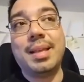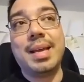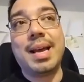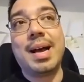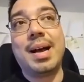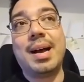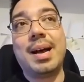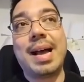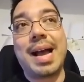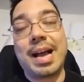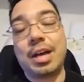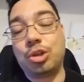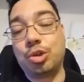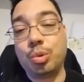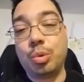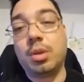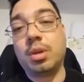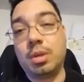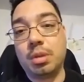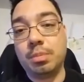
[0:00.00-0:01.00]

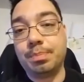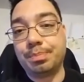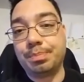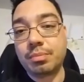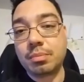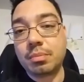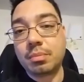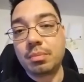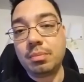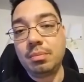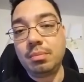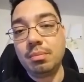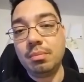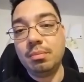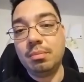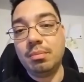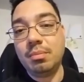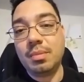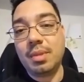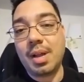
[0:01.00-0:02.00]
actual
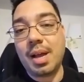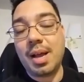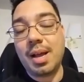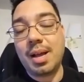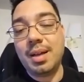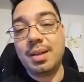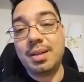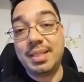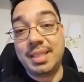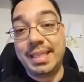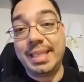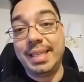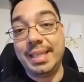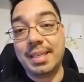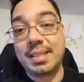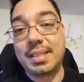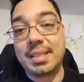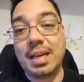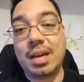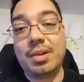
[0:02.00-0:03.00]
tea
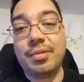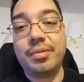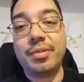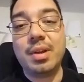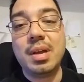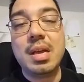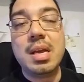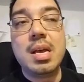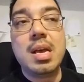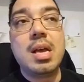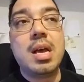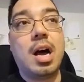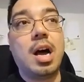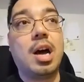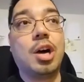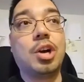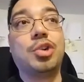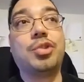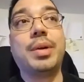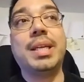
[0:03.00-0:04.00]
itself.
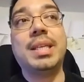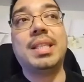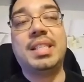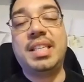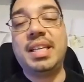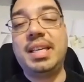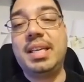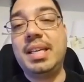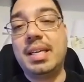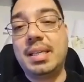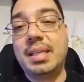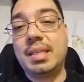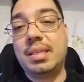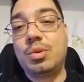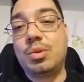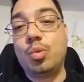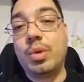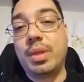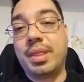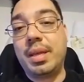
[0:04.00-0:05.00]
Green tea
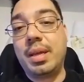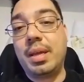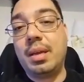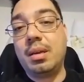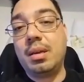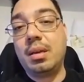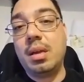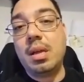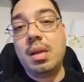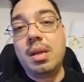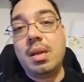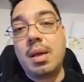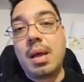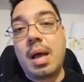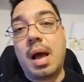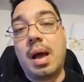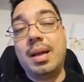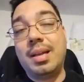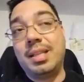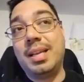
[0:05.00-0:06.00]
is within.
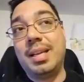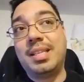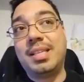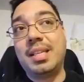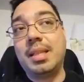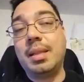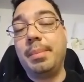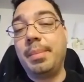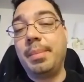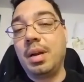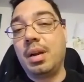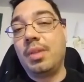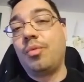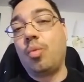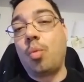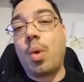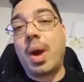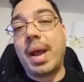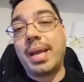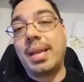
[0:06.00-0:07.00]
It's in the middle of
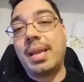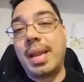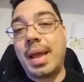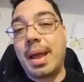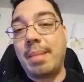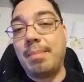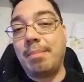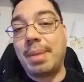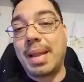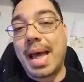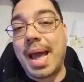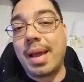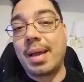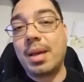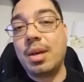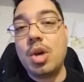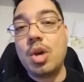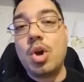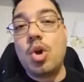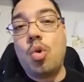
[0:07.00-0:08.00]
white and black,
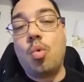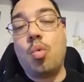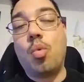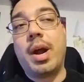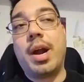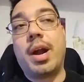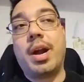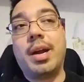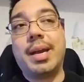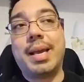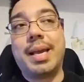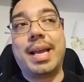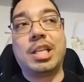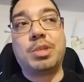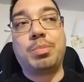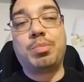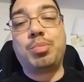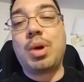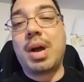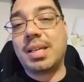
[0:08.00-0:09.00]
where it
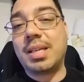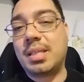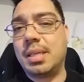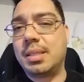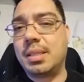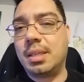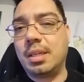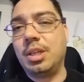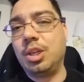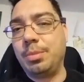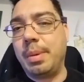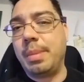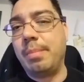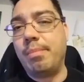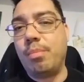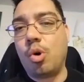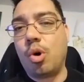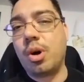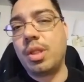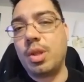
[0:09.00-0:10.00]
gets processed a little bit
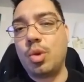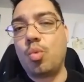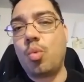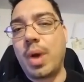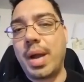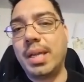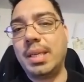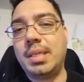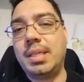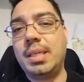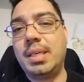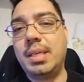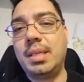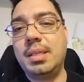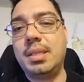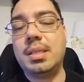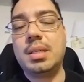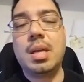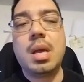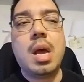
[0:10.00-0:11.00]
more than white
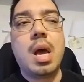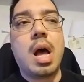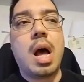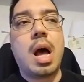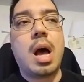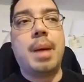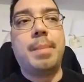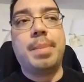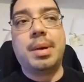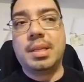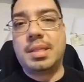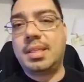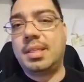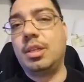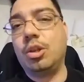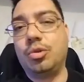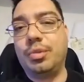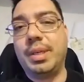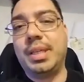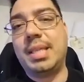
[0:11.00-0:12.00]
teas, but it
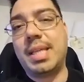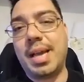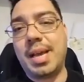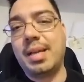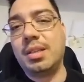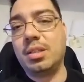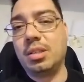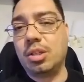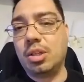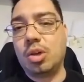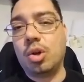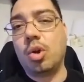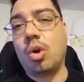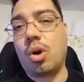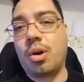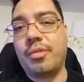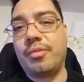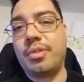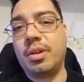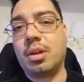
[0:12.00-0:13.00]
still retains the
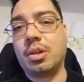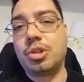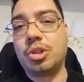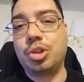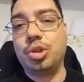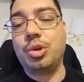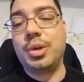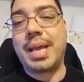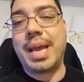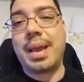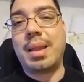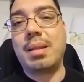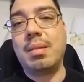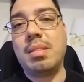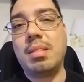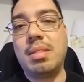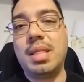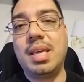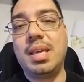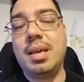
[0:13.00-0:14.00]
chlorophyll. So you
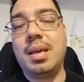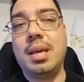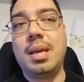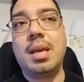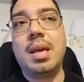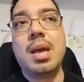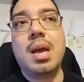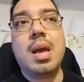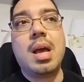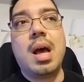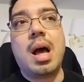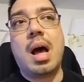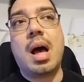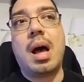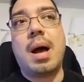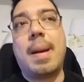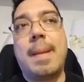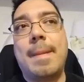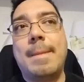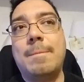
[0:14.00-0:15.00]
get the
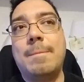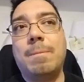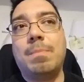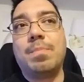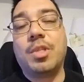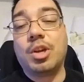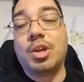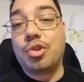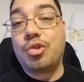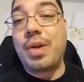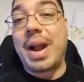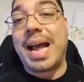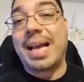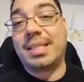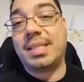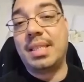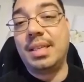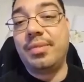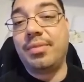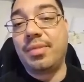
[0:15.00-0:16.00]

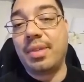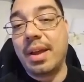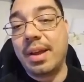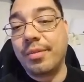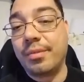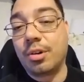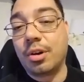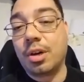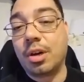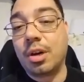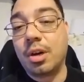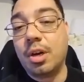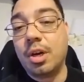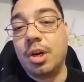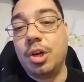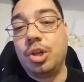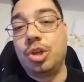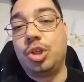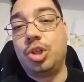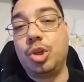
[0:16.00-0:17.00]
grassy flavor
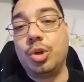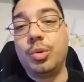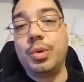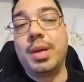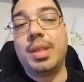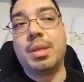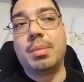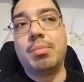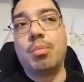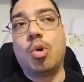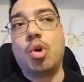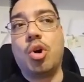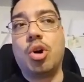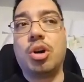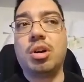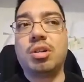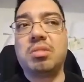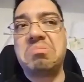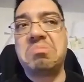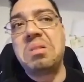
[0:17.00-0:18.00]
to it, the
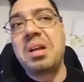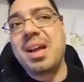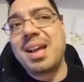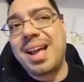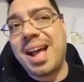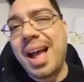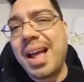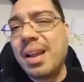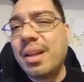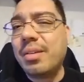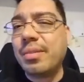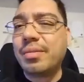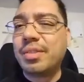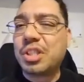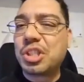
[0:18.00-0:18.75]
more kind of